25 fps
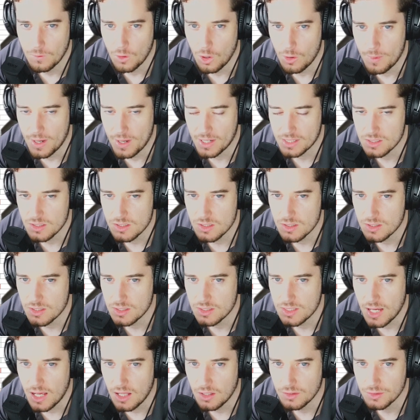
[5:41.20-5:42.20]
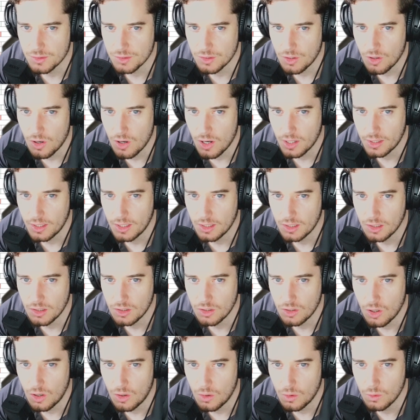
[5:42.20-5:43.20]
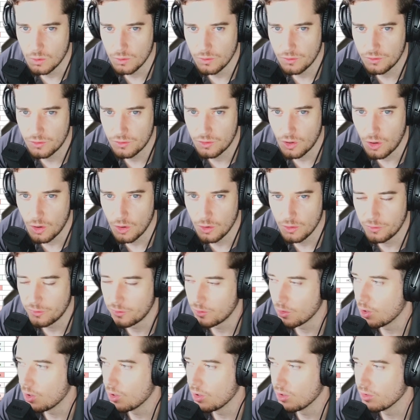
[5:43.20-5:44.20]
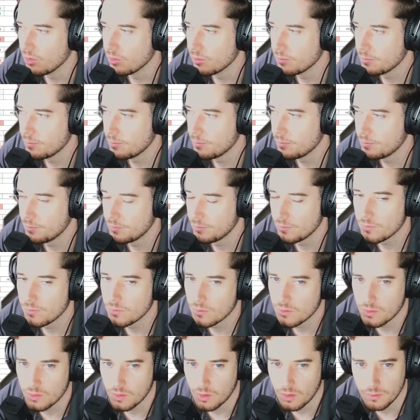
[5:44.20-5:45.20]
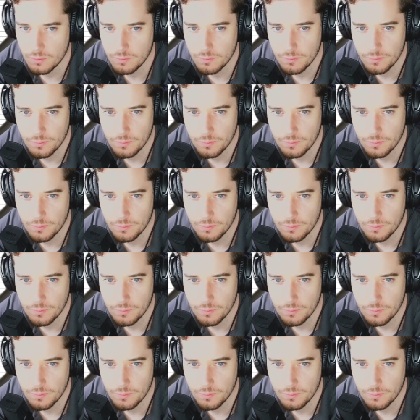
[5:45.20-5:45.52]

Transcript: Lomax is just a talented guy kicking goals. To'o's To'o. So...